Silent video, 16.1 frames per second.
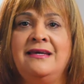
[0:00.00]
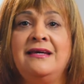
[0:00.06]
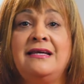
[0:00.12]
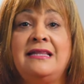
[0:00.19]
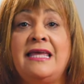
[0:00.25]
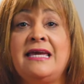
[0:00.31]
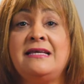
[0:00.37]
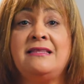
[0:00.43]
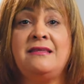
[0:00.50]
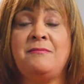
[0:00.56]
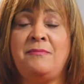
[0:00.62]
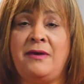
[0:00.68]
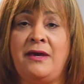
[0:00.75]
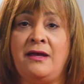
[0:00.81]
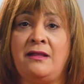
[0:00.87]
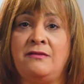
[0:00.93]
click the
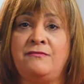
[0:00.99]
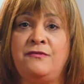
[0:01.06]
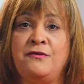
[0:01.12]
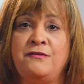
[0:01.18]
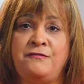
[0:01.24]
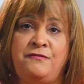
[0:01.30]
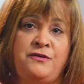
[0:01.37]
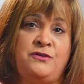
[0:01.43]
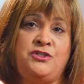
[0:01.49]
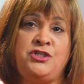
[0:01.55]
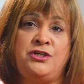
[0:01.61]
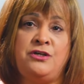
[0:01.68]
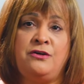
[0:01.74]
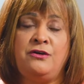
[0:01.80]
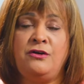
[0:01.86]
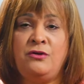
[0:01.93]
bell for
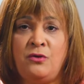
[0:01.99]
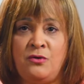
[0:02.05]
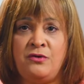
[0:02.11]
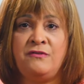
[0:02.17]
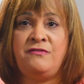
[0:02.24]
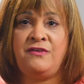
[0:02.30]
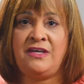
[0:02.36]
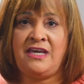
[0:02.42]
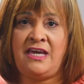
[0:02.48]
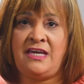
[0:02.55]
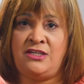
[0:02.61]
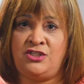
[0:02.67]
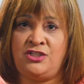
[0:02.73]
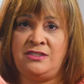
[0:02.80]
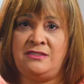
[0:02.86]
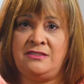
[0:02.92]
future
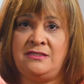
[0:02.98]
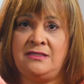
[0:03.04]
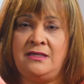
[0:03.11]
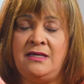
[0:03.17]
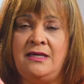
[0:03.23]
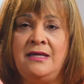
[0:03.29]
notifications.